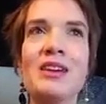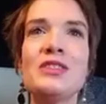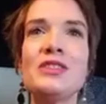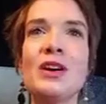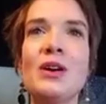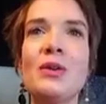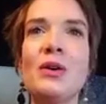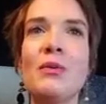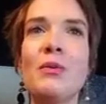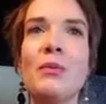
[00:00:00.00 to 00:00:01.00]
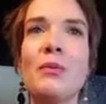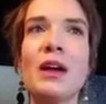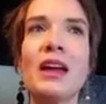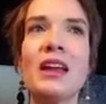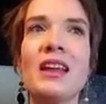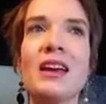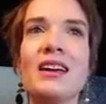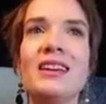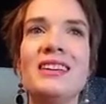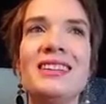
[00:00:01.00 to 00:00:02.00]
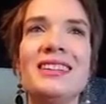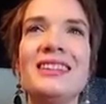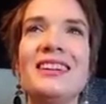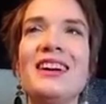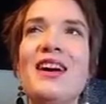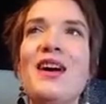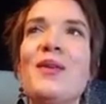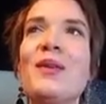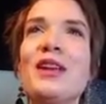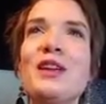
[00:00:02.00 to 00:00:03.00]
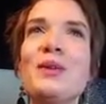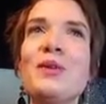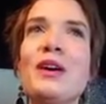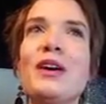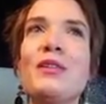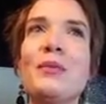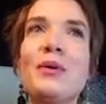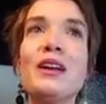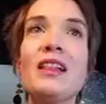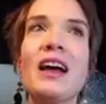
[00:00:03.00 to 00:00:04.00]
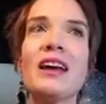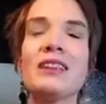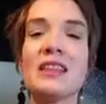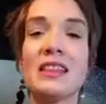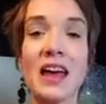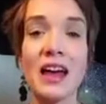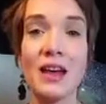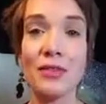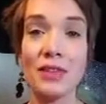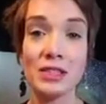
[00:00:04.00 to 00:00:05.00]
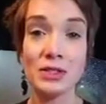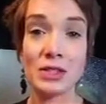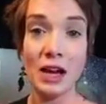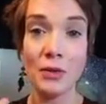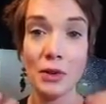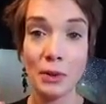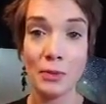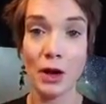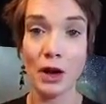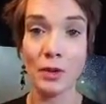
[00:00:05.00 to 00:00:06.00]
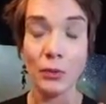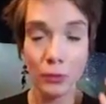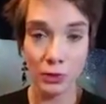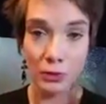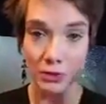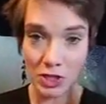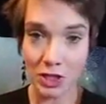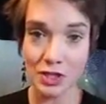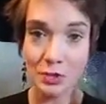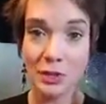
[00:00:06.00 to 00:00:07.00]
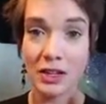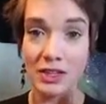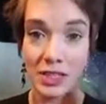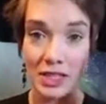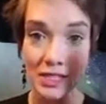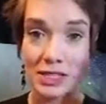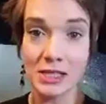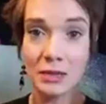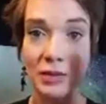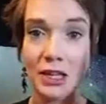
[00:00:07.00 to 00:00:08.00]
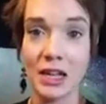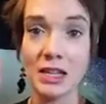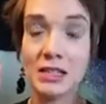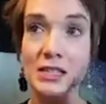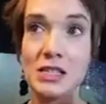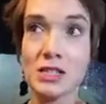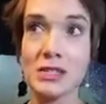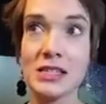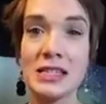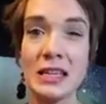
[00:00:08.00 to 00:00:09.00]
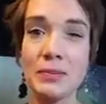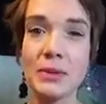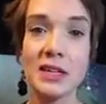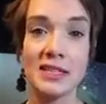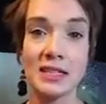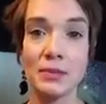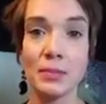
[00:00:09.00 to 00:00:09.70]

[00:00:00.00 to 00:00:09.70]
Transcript: So when you realize that this is how we were brought up, you start to realize that this is something that is deeply